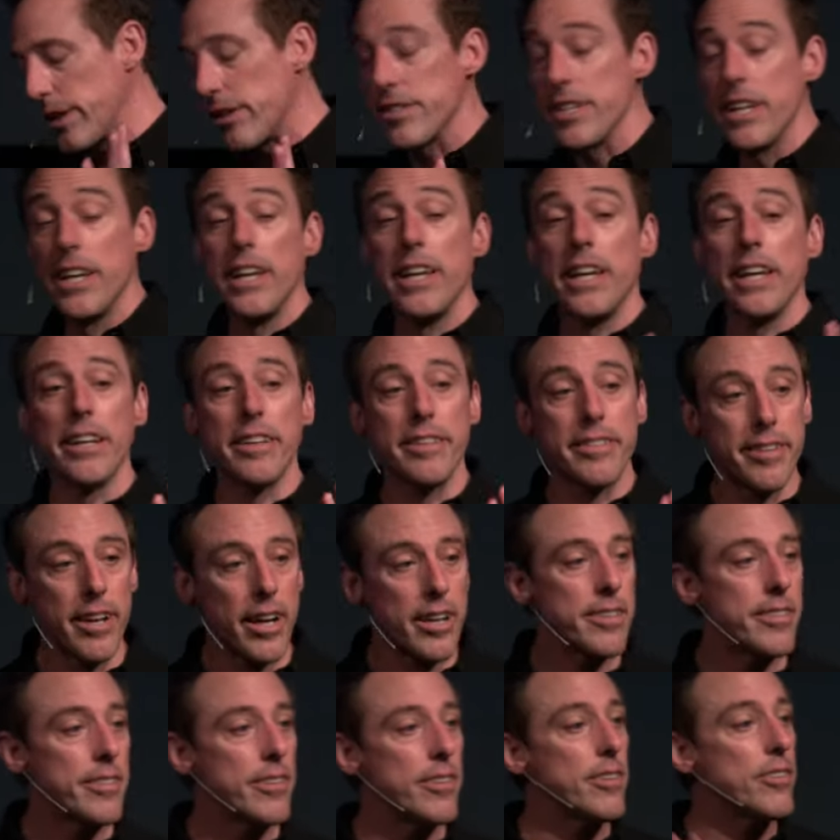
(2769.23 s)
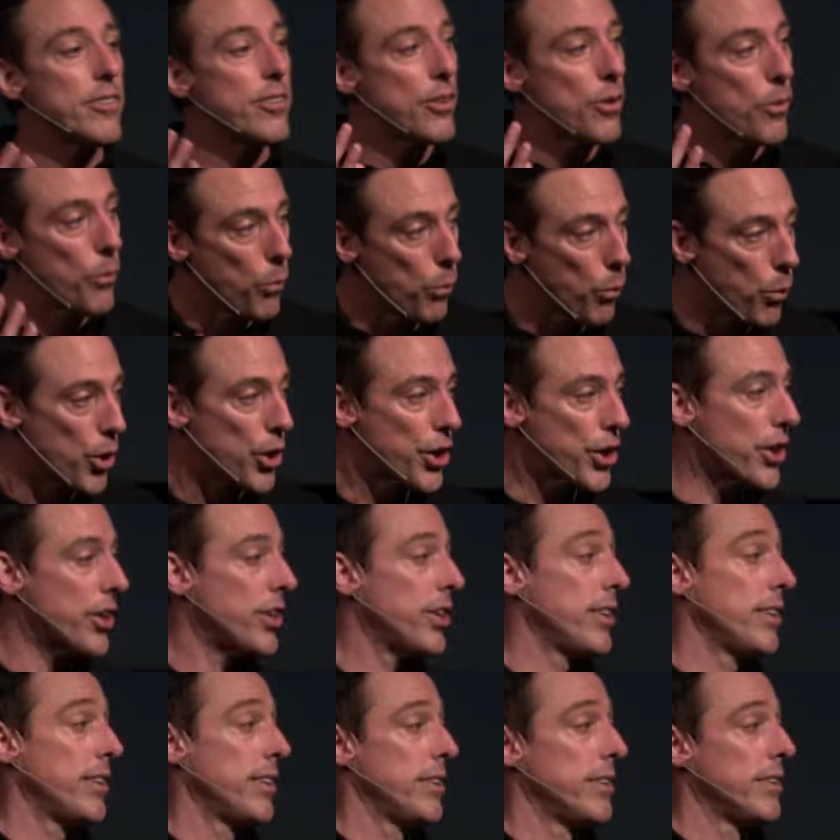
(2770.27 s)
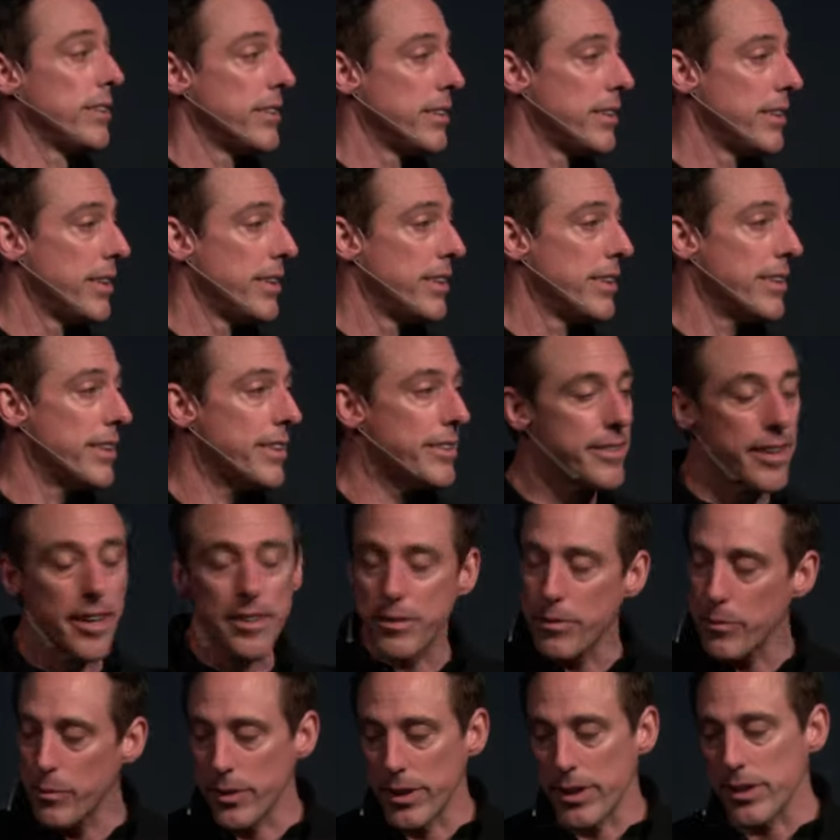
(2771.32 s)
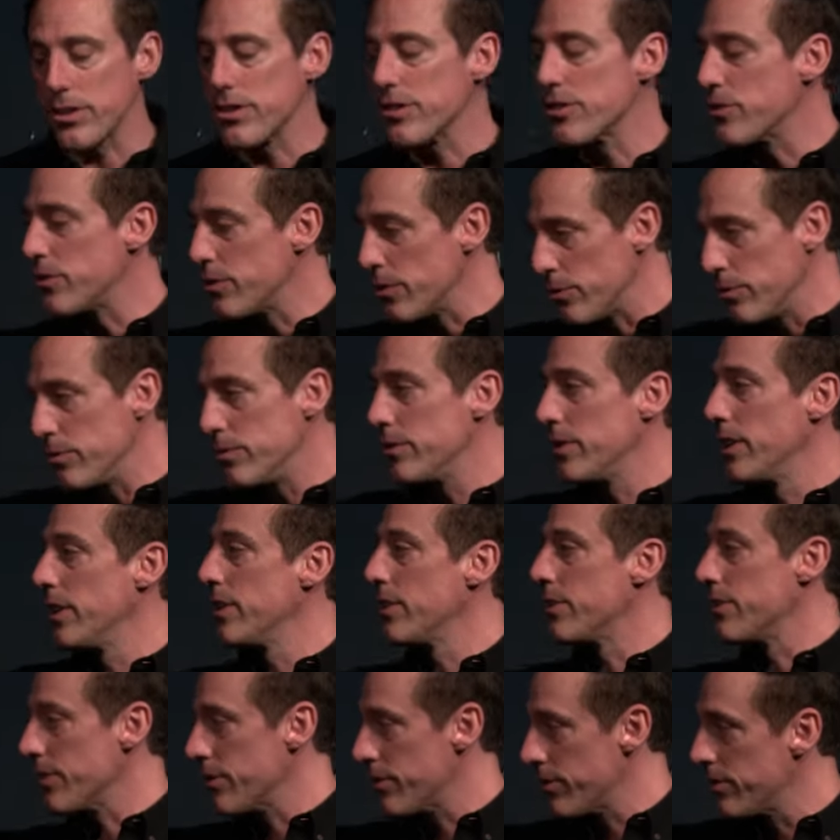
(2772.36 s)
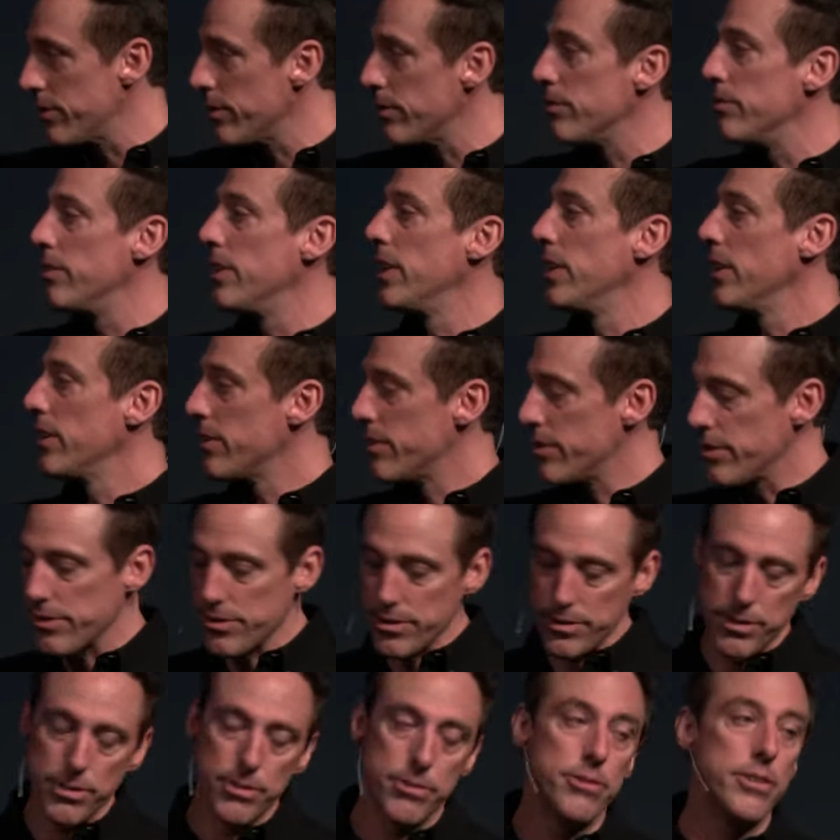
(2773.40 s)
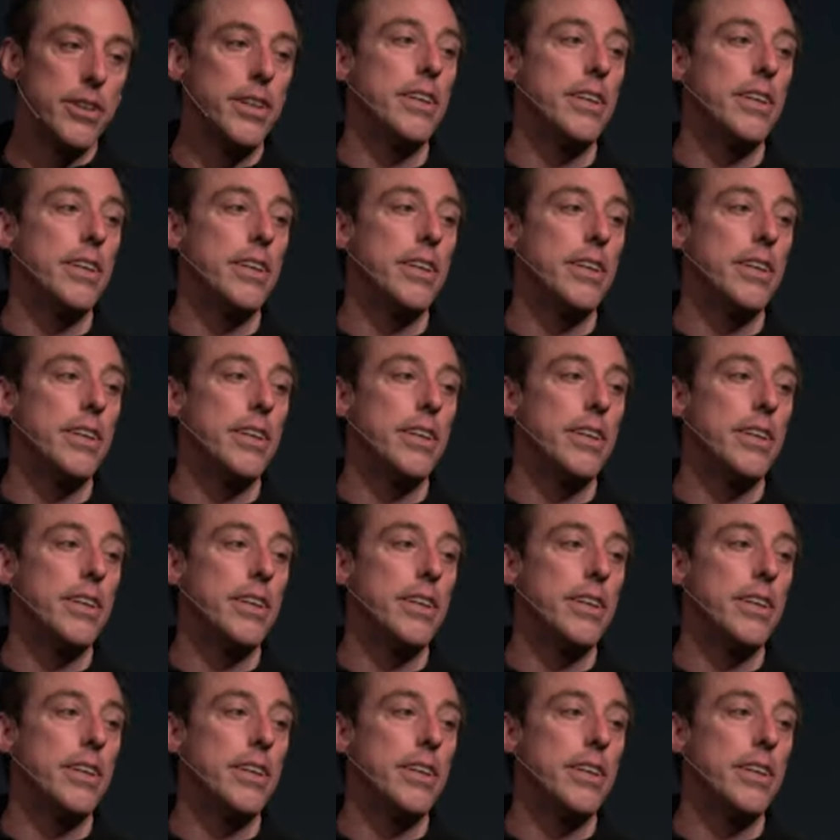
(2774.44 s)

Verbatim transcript: years. It doesn't work. It doesn't work. Just do, just do, just do,